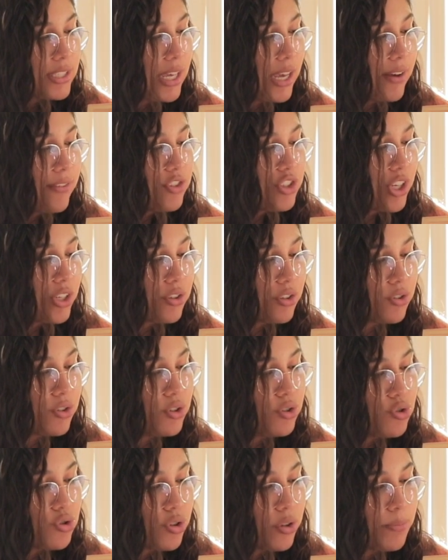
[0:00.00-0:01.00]
They have gender
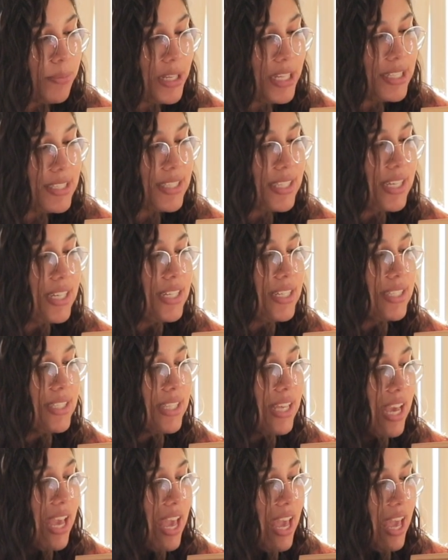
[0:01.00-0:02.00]
neutral pieces